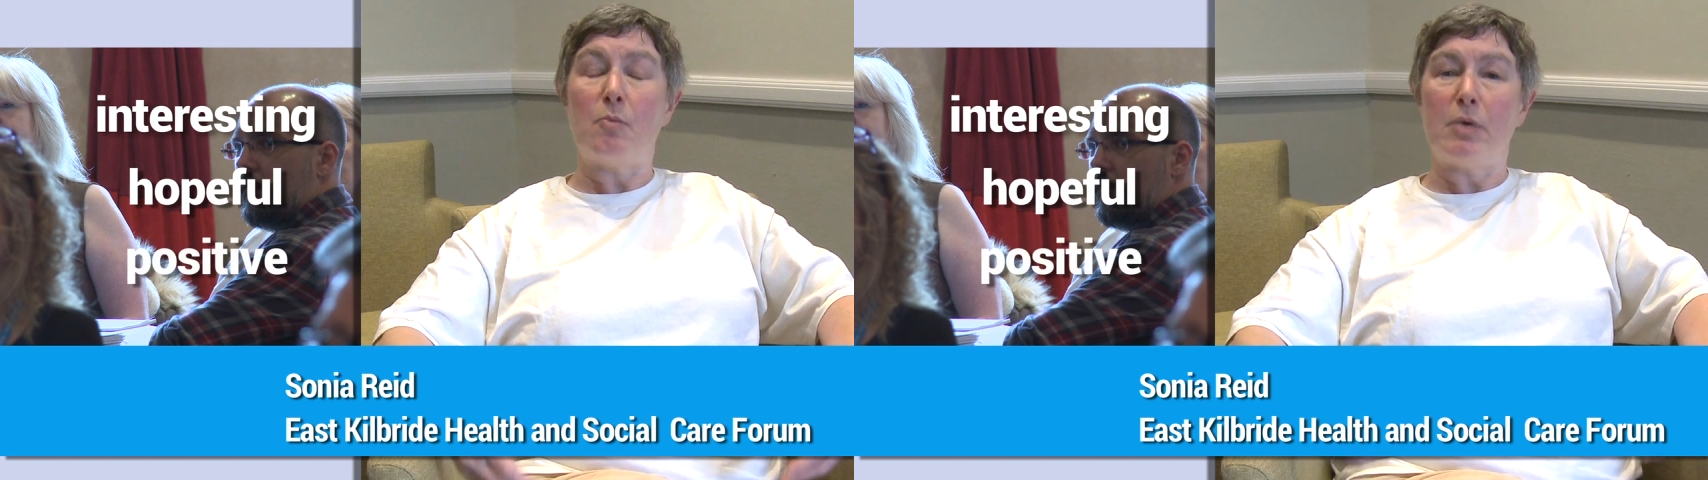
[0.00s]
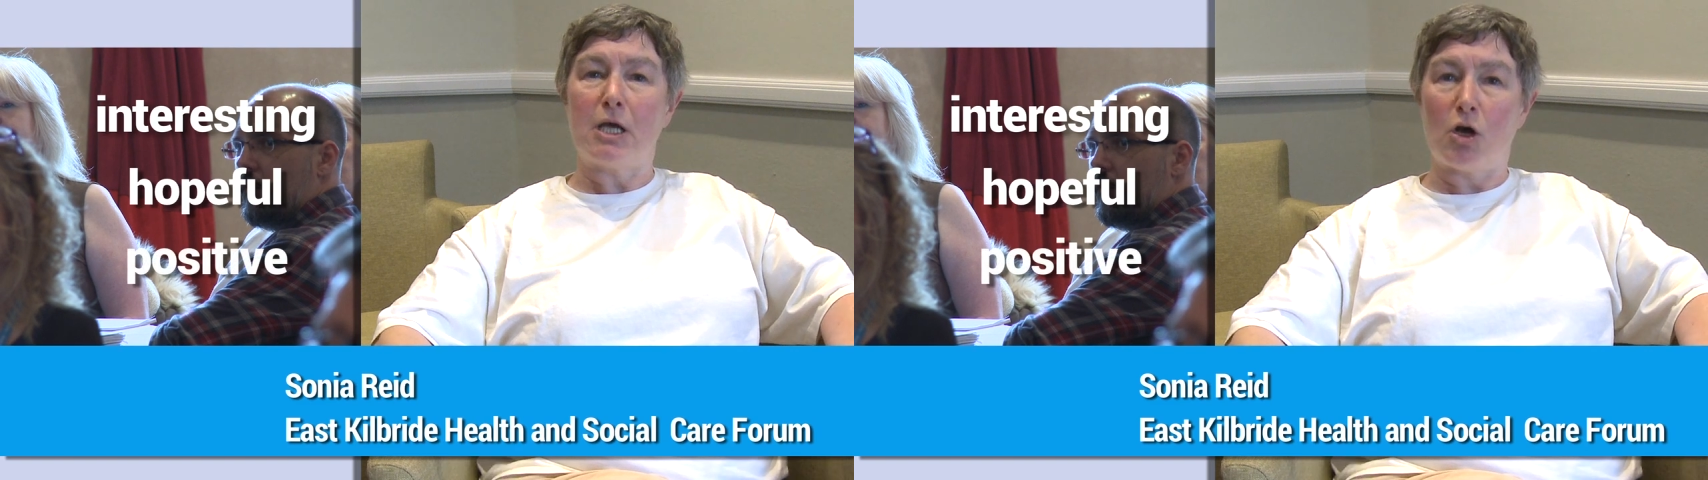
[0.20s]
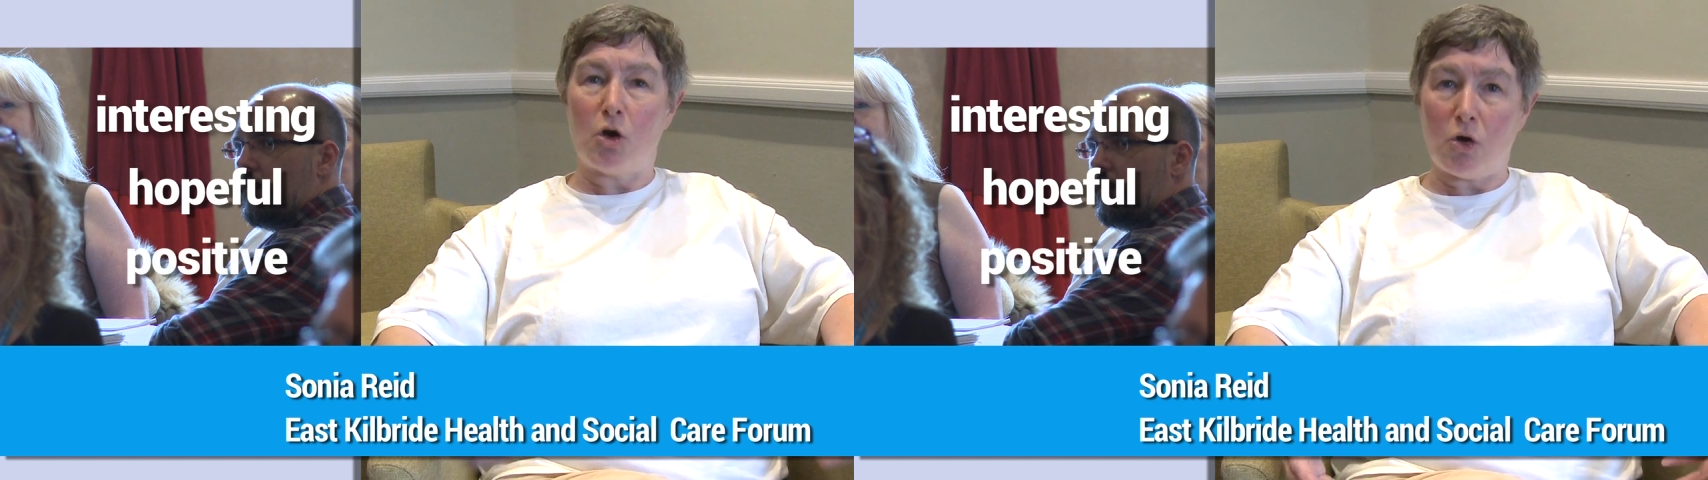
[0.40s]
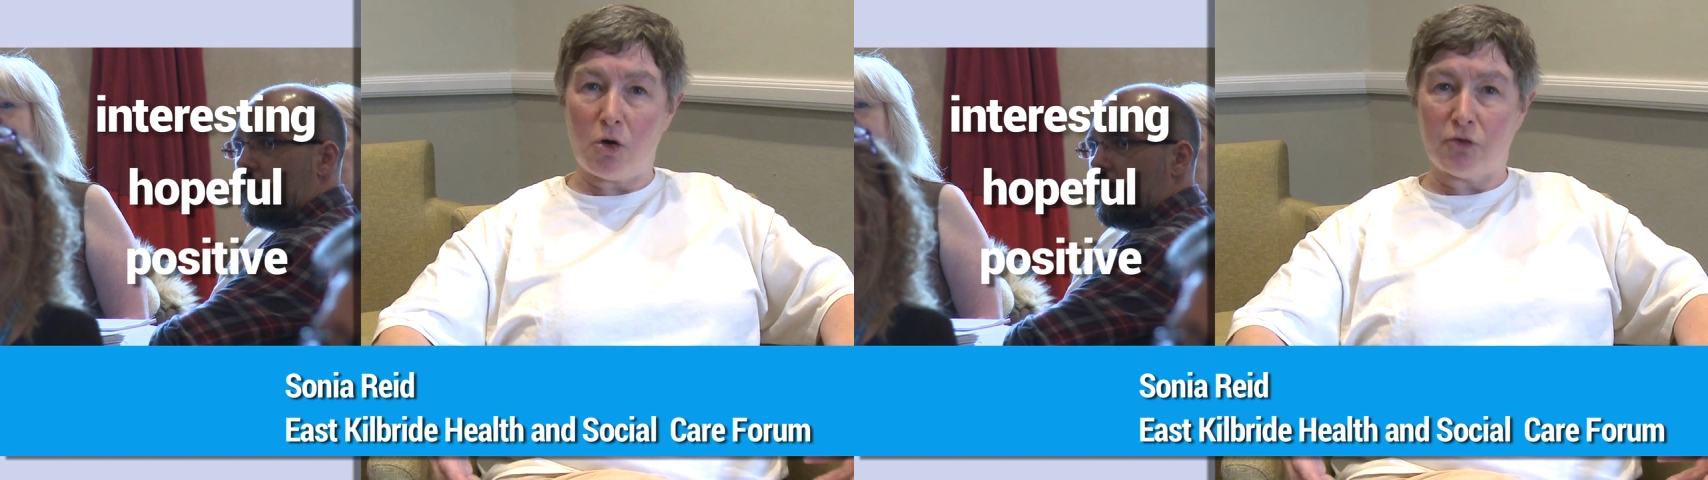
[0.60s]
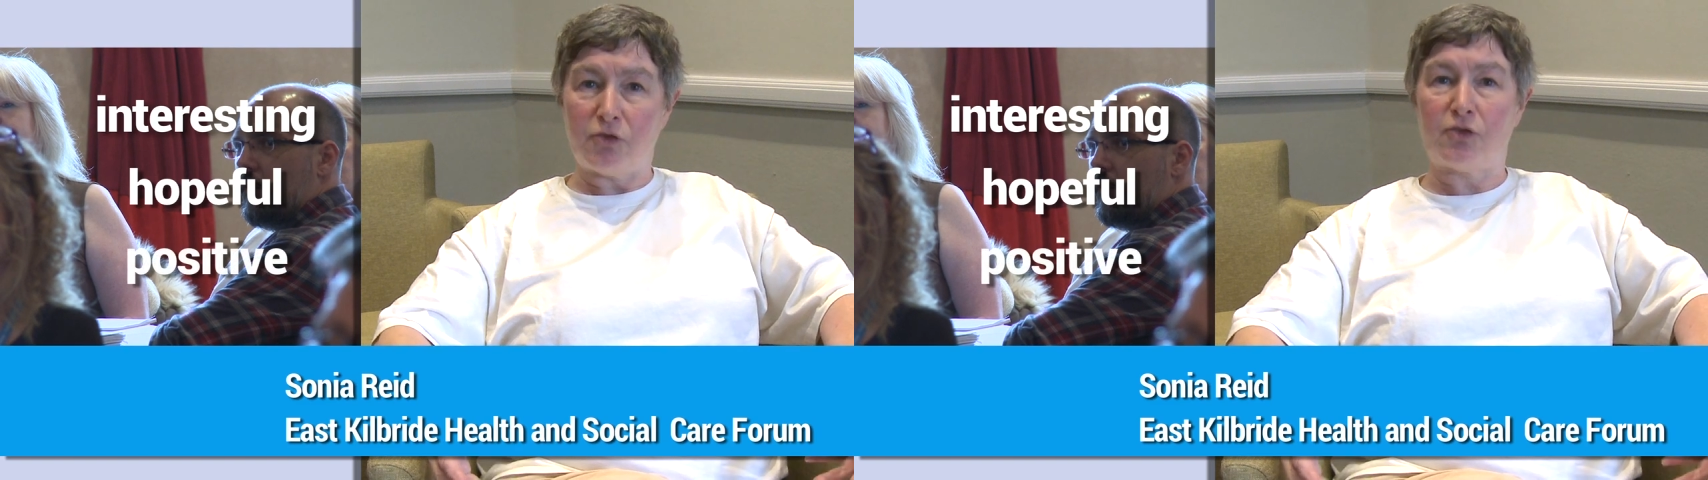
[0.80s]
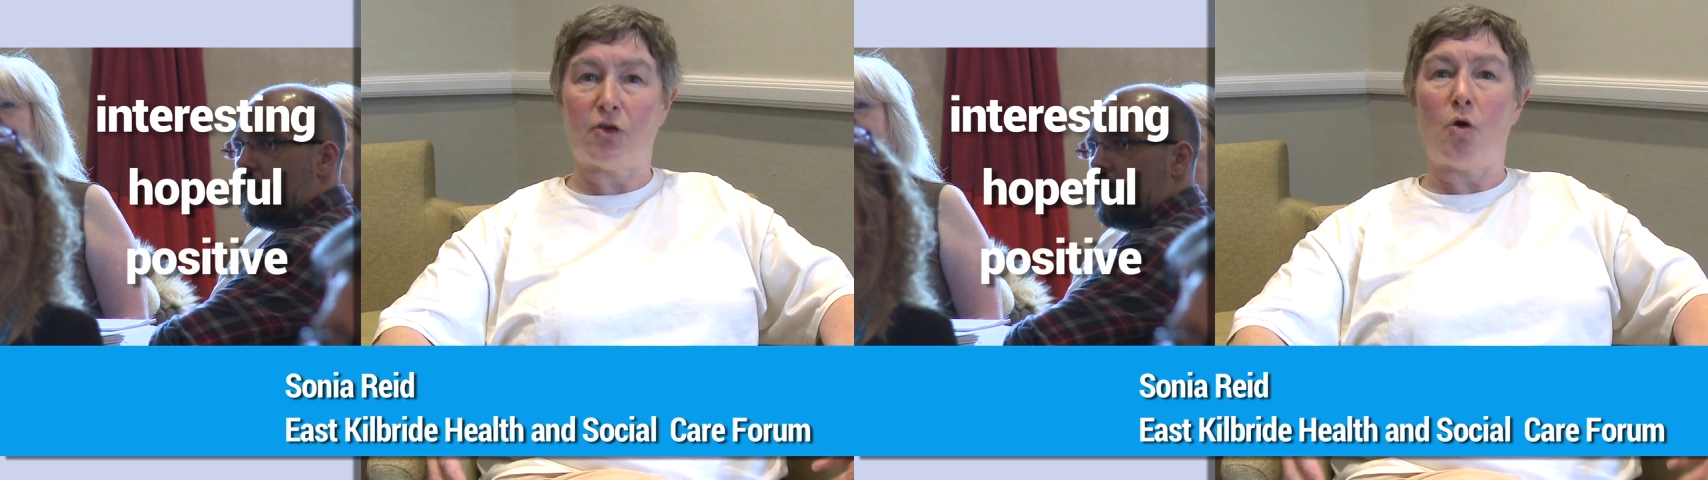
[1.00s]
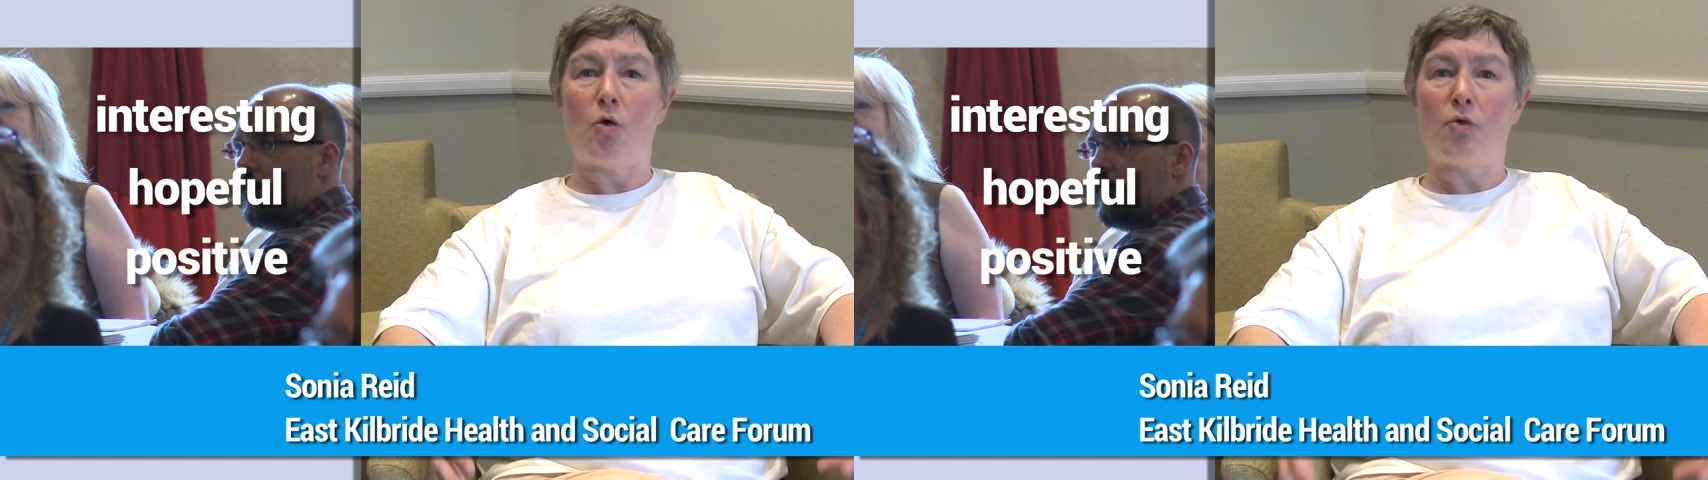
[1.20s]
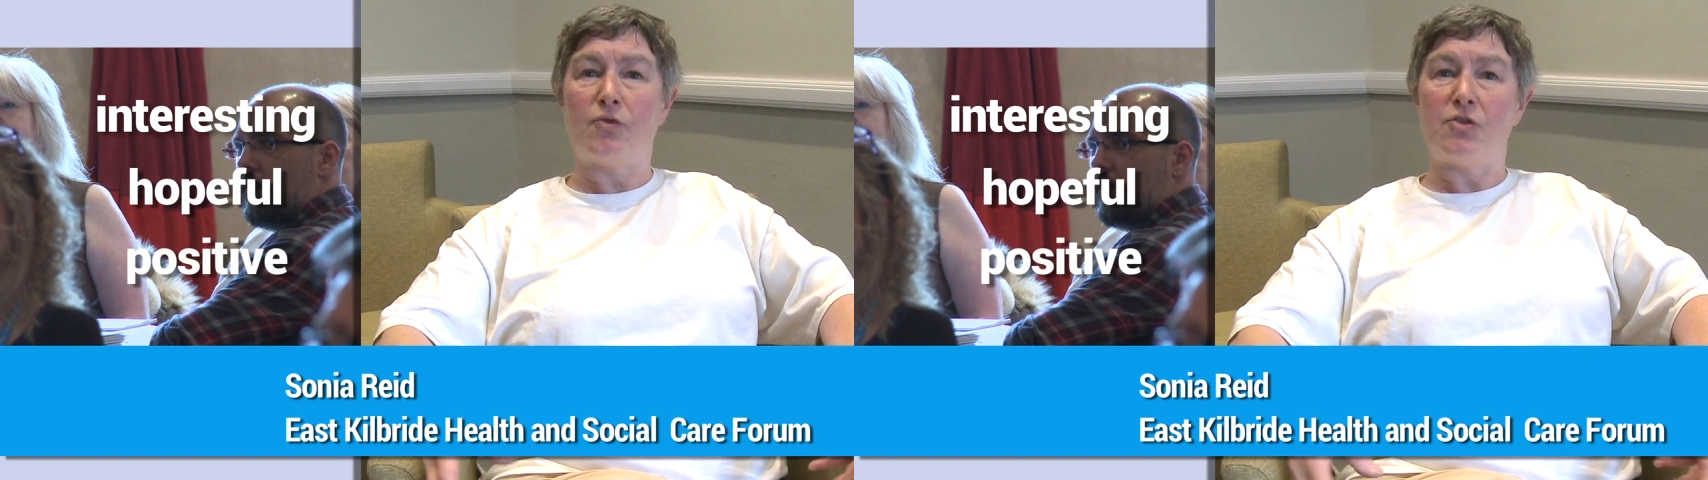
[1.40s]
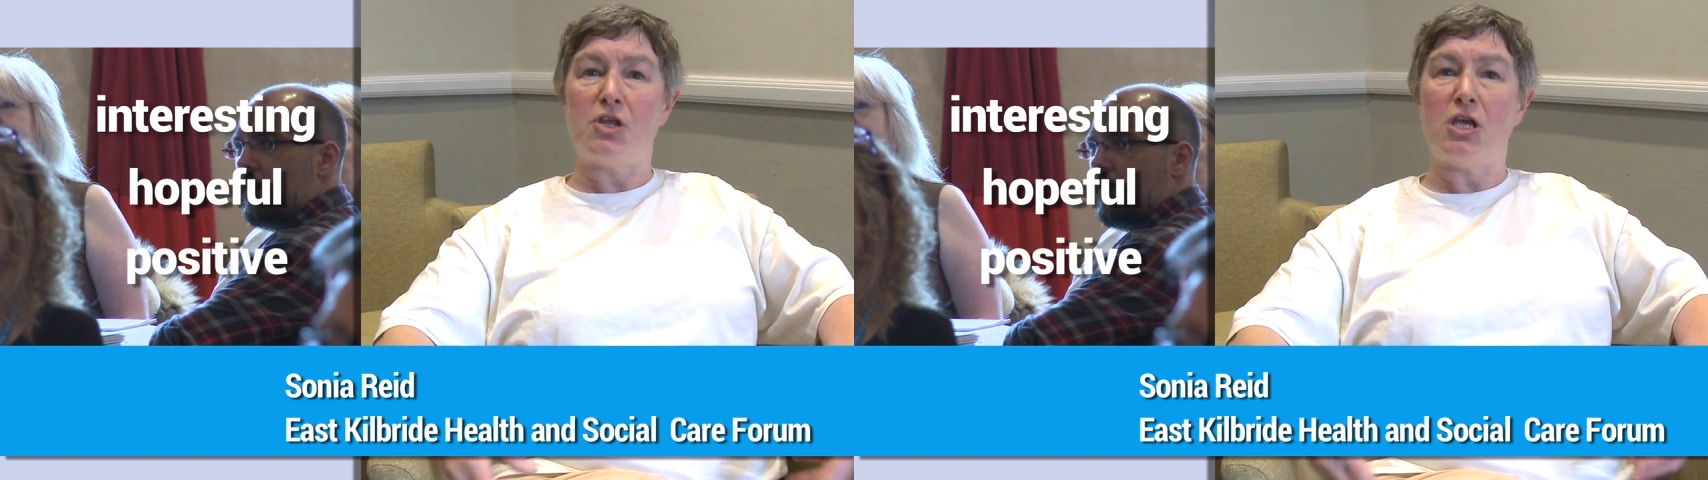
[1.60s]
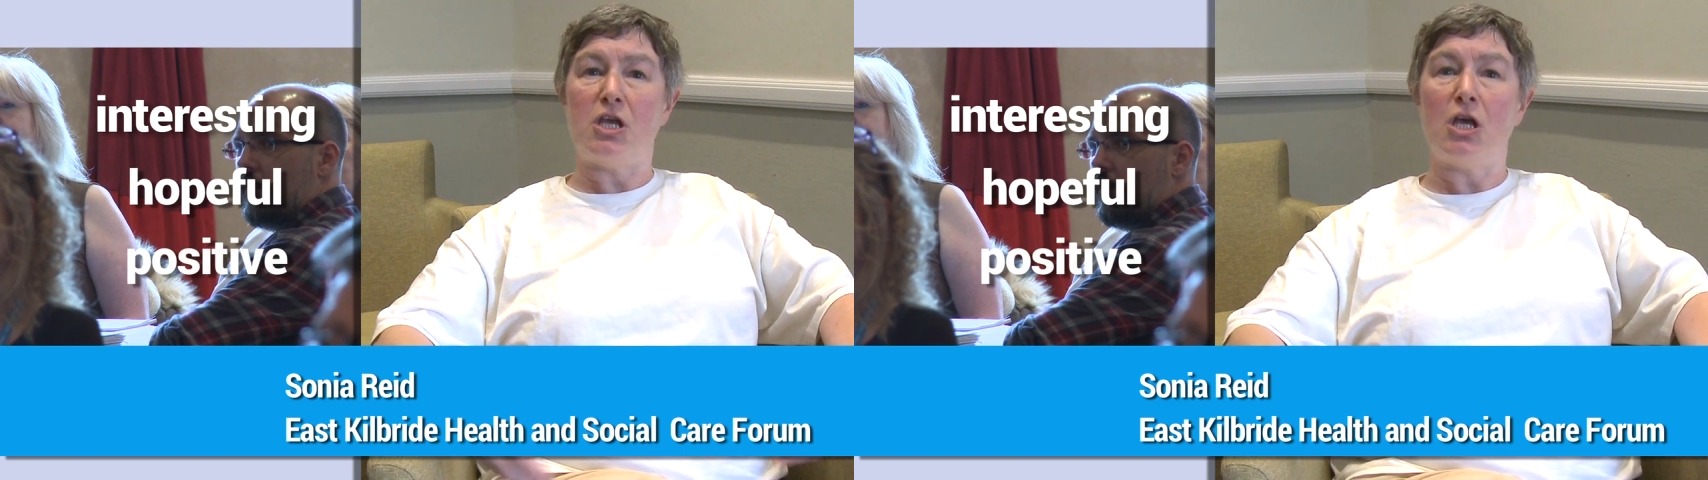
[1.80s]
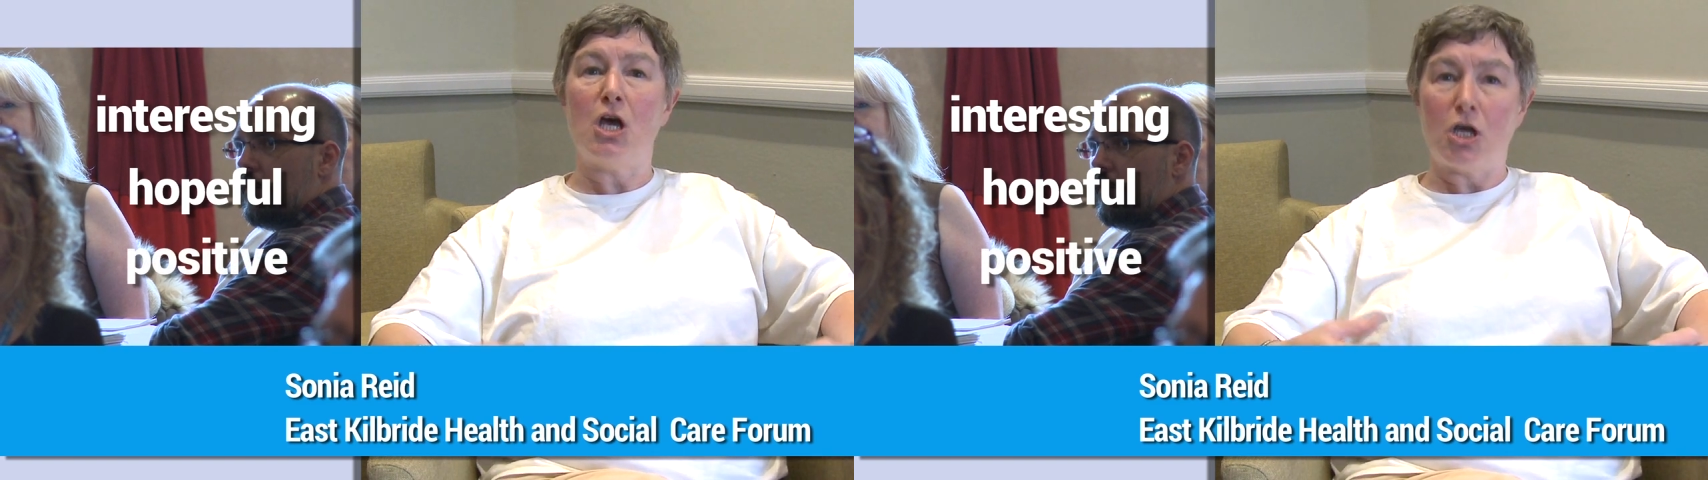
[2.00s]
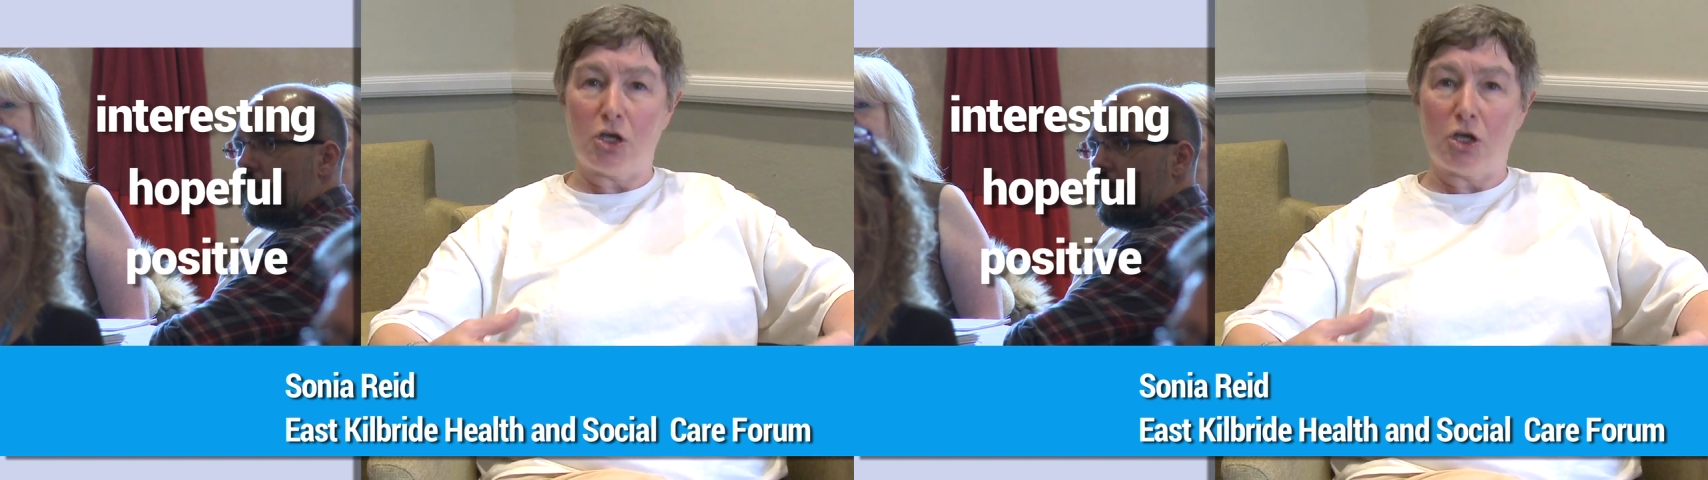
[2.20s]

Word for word: because of the